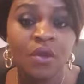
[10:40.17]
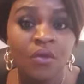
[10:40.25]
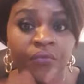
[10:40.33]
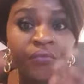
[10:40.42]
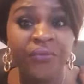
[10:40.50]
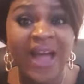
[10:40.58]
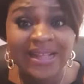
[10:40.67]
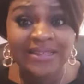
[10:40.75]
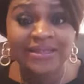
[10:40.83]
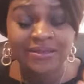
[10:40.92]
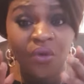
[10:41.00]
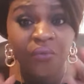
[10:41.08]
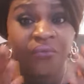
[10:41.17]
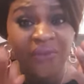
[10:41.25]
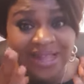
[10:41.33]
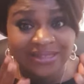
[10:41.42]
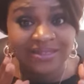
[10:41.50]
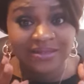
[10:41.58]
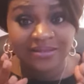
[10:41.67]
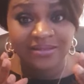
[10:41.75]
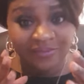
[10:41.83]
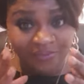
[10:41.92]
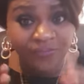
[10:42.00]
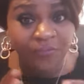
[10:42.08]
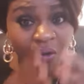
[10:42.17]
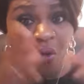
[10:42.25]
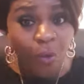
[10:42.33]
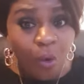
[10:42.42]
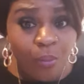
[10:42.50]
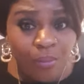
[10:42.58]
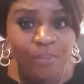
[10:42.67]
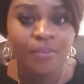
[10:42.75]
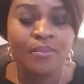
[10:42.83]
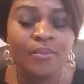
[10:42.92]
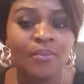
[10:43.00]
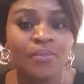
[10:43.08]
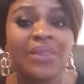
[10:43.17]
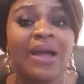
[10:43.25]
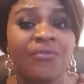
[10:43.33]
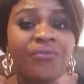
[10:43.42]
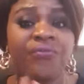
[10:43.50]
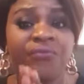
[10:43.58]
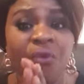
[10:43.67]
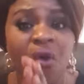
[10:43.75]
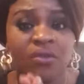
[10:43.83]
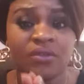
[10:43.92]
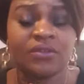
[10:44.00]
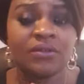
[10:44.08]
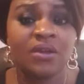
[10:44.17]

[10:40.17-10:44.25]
Fat to fat for home, na fun.